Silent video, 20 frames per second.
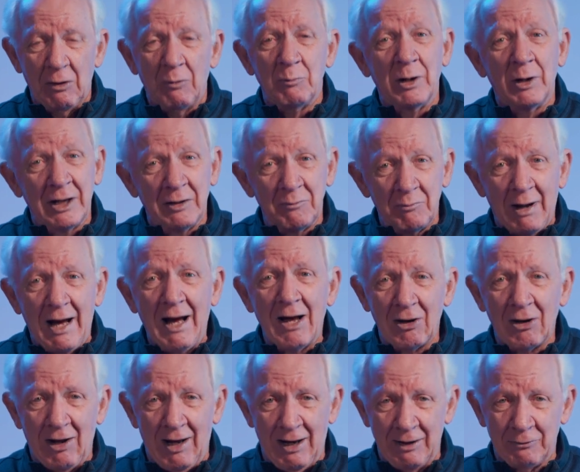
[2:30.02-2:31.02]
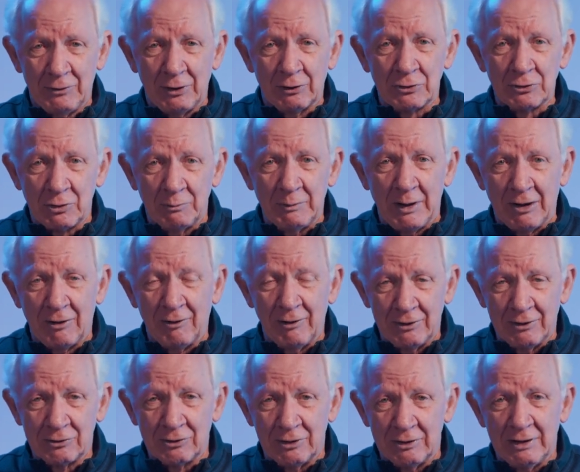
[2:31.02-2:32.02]
but in my life, there are some
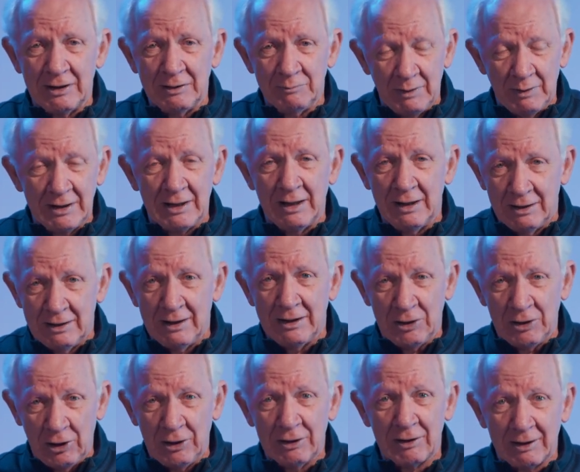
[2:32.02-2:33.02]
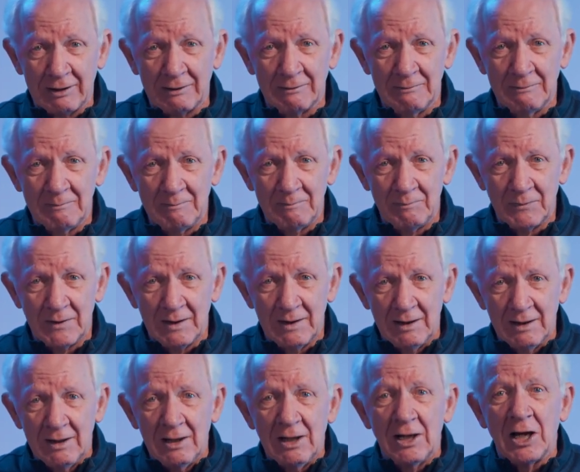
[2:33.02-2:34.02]
areas that need
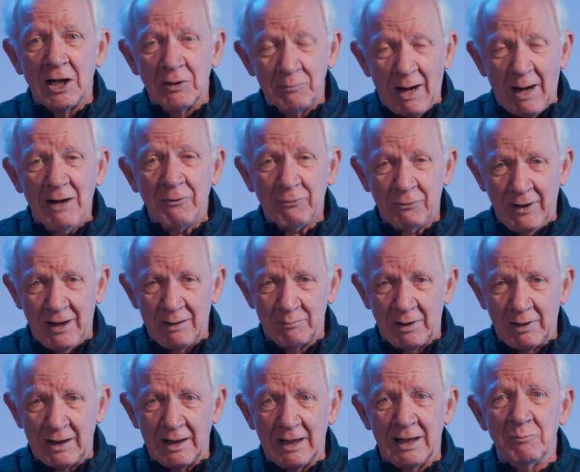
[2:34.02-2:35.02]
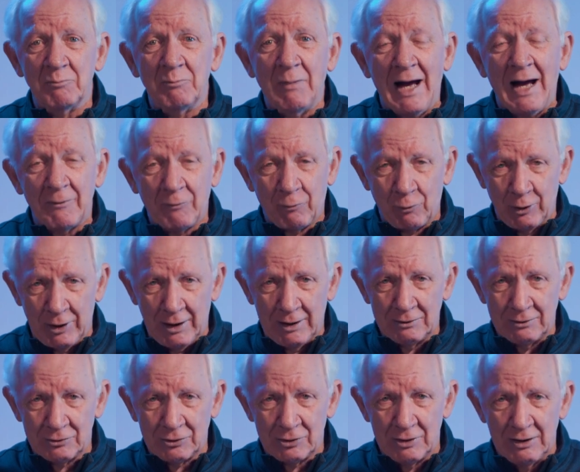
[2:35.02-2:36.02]
healing. In my family, in my
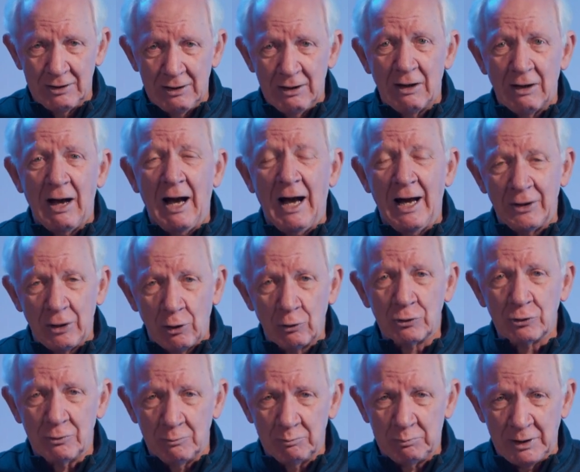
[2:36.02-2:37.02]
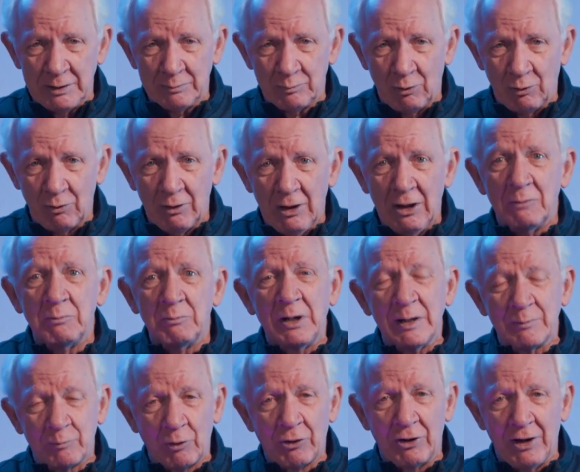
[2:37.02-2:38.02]
friends, I know some people
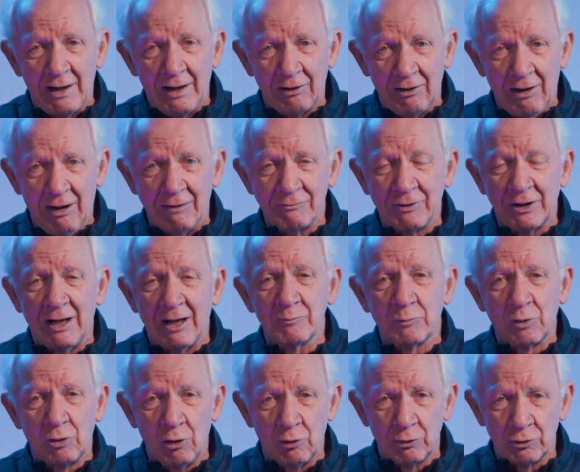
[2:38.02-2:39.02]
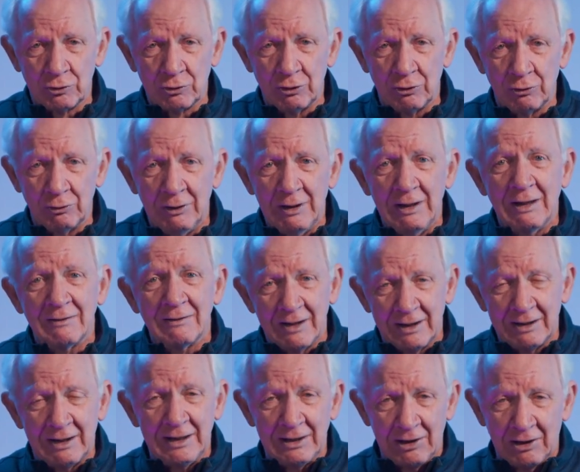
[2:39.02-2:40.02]
that I love, that I'm close to,
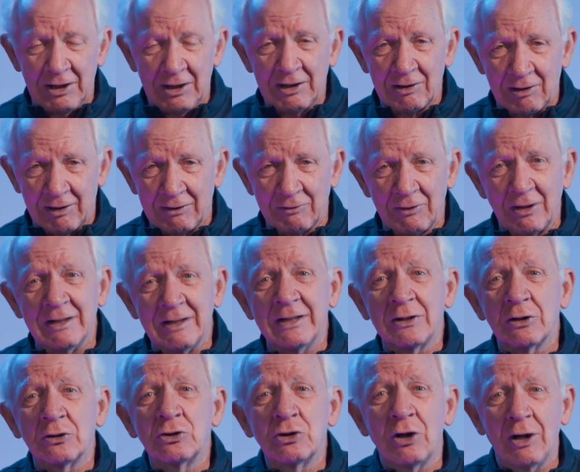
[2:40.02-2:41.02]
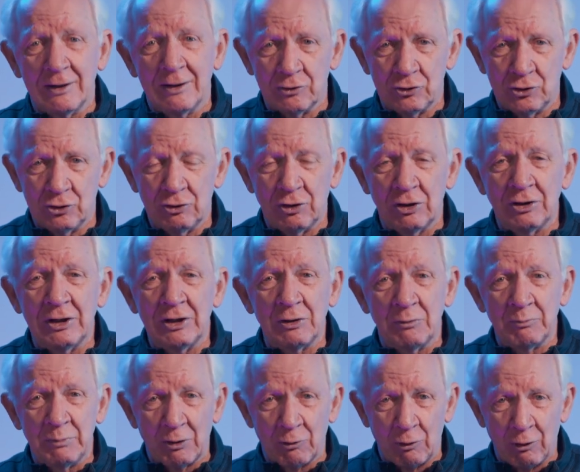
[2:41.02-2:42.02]
that need a healing, that need a touch, that need a
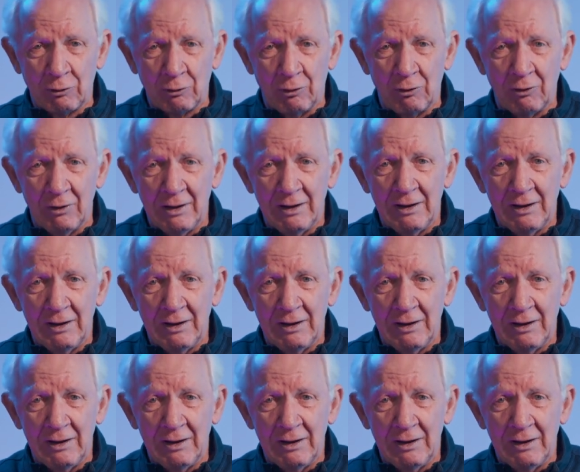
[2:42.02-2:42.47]
miracle.